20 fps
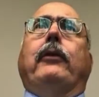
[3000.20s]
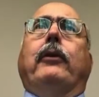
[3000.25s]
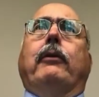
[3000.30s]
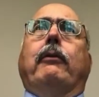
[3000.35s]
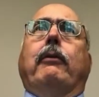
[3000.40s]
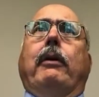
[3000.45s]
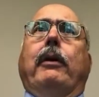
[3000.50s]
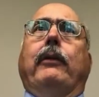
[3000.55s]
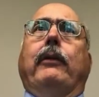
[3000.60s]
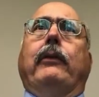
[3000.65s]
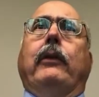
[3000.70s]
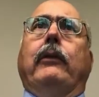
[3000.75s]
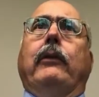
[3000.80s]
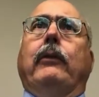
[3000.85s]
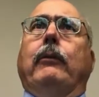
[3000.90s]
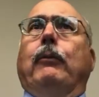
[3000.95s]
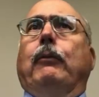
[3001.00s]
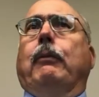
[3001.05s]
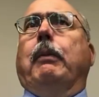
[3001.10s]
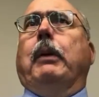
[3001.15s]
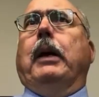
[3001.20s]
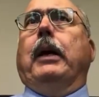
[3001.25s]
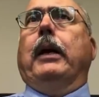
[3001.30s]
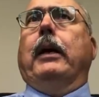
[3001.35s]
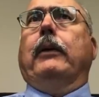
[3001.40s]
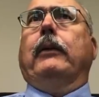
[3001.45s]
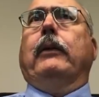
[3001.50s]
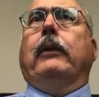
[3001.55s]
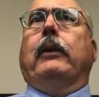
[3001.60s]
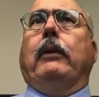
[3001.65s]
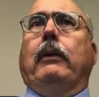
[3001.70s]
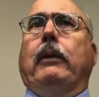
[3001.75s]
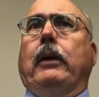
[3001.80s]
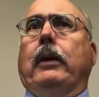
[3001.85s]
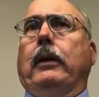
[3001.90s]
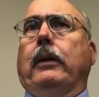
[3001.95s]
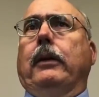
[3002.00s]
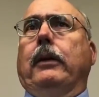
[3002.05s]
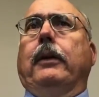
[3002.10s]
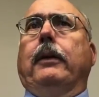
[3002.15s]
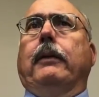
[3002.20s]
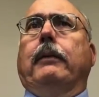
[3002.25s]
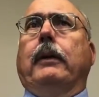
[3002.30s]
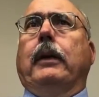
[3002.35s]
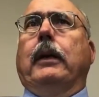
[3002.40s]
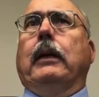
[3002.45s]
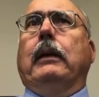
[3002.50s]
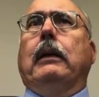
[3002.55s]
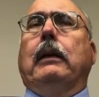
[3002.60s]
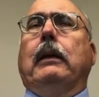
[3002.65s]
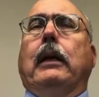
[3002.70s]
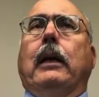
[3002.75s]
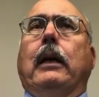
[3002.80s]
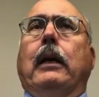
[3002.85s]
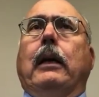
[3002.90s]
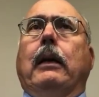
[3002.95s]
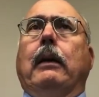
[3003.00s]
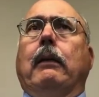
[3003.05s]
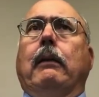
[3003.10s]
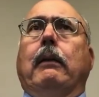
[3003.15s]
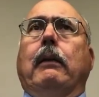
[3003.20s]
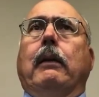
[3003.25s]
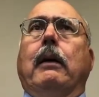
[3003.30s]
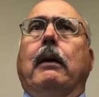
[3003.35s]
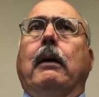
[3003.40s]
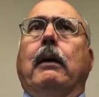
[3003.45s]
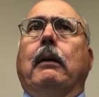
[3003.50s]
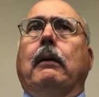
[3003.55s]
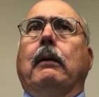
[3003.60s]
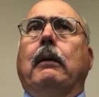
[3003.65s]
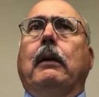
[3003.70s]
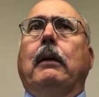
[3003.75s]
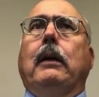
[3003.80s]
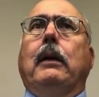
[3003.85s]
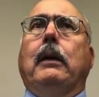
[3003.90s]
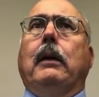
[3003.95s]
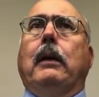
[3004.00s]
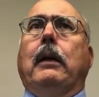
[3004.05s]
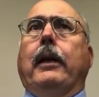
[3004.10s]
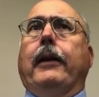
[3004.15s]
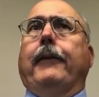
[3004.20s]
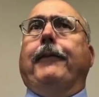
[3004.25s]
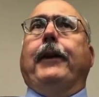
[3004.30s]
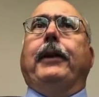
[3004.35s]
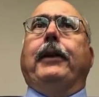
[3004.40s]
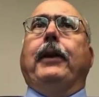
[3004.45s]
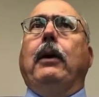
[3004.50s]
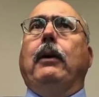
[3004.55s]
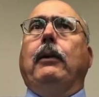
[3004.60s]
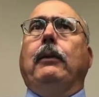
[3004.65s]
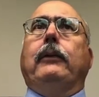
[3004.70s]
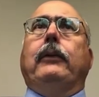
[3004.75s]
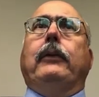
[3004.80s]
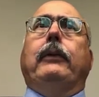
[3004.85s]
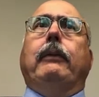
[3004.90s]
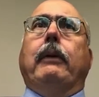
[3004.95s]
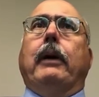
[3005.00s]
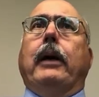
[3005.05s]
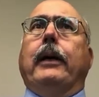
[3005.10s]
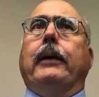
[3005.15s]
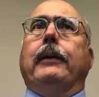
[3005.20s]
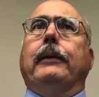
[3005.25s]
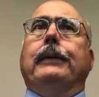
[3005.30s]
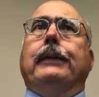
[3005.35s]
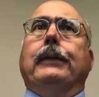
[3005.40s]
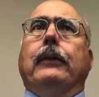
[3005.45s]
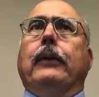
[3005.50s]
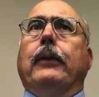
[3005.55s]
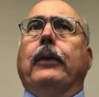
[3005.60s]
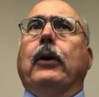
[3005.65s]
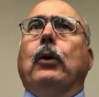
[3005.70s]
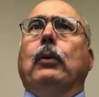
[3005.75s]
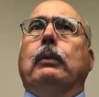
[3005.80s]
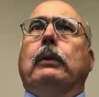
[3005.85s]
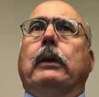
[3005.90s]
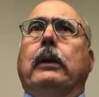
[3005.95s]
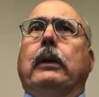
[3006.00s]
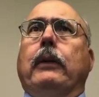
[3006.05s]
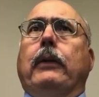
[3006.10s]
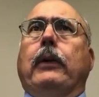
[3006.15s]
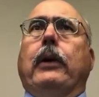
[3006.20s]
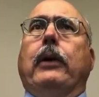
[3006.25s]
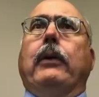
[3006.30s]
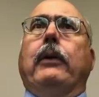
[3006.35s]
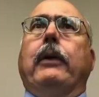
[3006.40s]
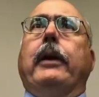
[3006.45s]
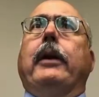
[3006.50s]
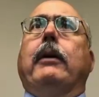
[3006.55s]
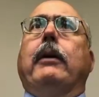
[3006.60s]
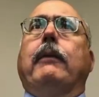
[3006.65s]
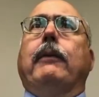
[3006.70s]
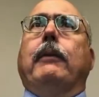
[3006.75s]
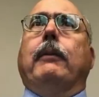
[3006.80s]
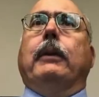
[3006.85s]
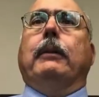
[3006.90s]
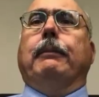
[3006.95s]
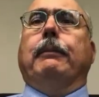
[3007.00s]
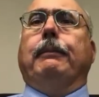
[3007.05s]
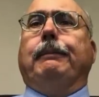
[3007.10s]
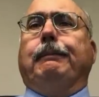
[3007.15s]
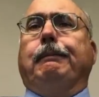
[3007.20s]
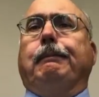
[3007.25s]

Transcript: their criticism by executing and delivering. And uh, if I don't, I certainly hope to continue to hear from them.